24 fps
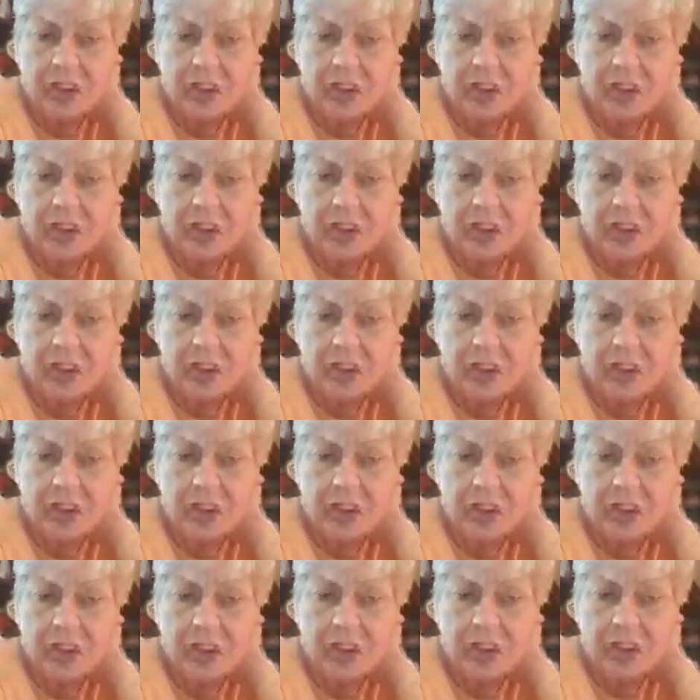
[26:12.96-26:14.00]
Start
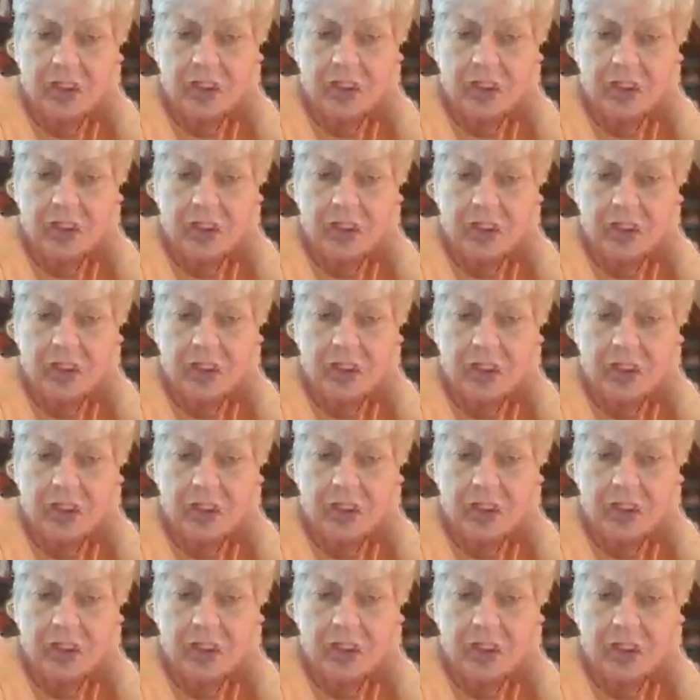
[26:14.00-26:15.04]
over. I buffered through it.
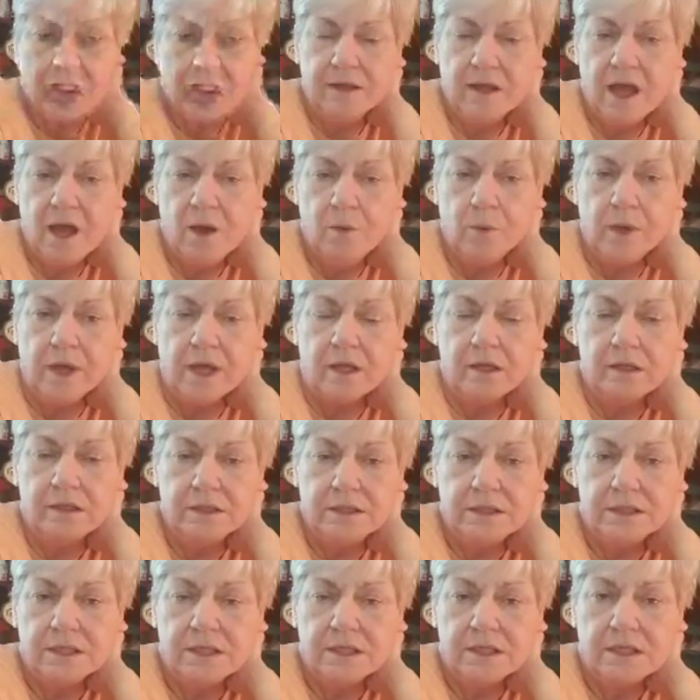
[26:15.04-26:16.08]
Okay, I will.
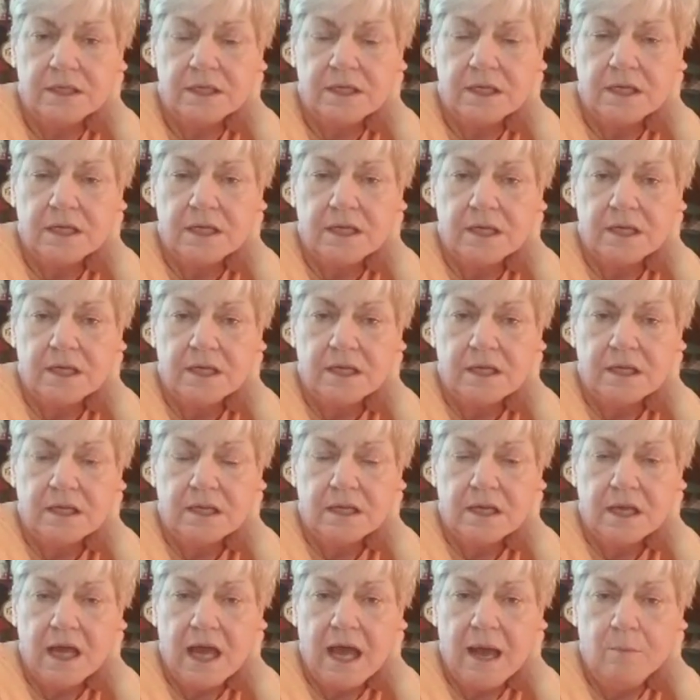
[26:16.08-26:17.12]

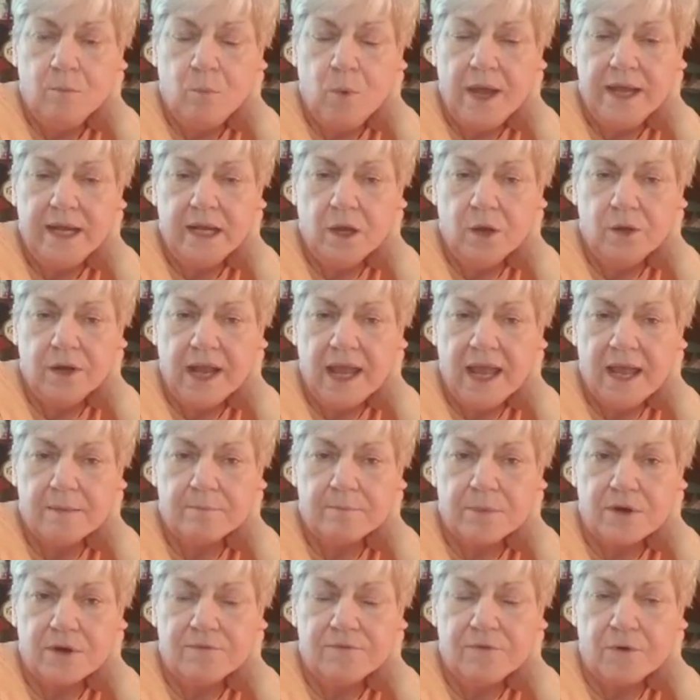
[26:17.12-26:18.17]
I'm waiting on
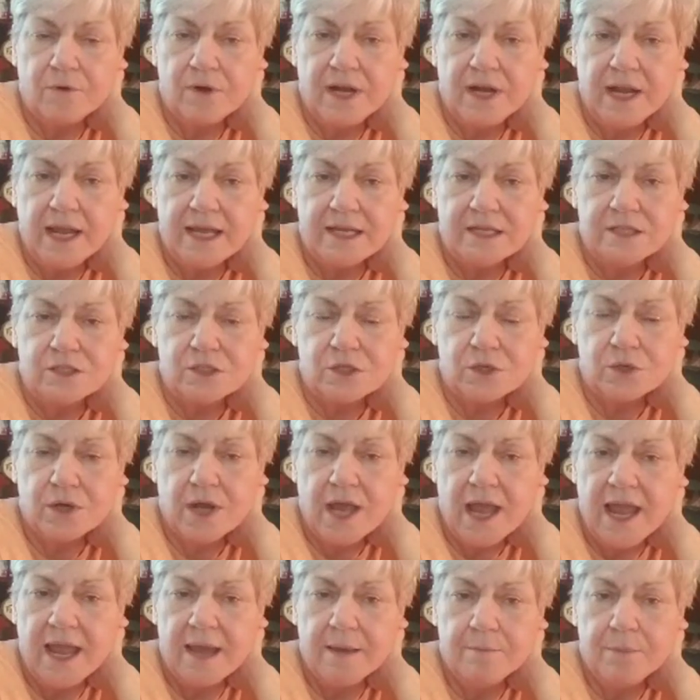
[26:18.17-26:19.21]
Amber for an answer.
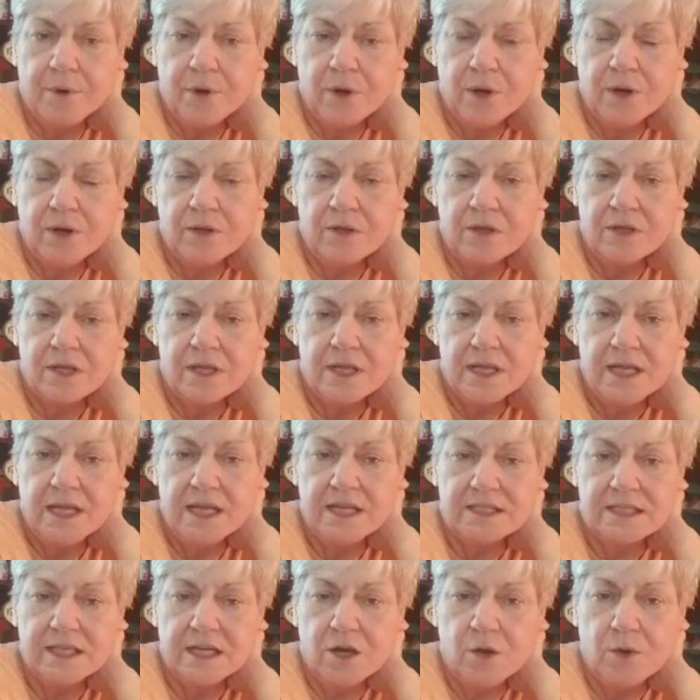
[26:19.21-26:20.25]
Amber,
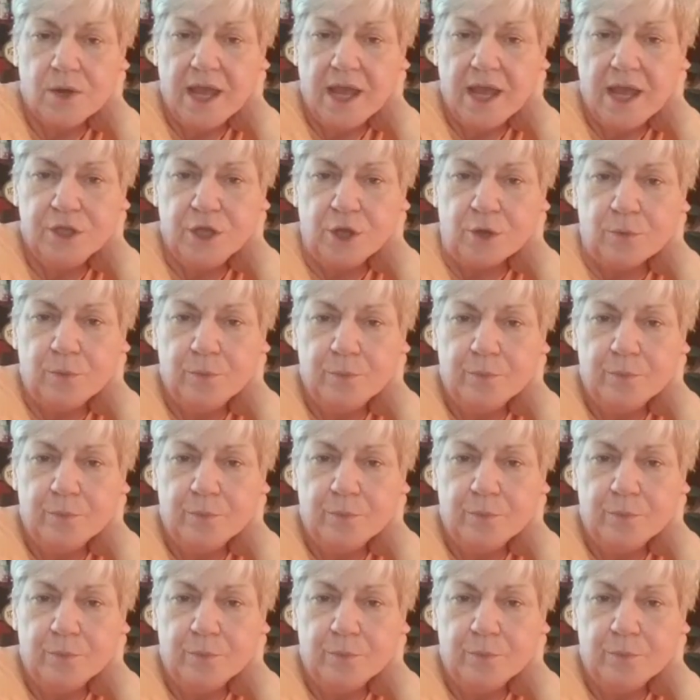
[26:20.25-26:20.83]
is it okay with you?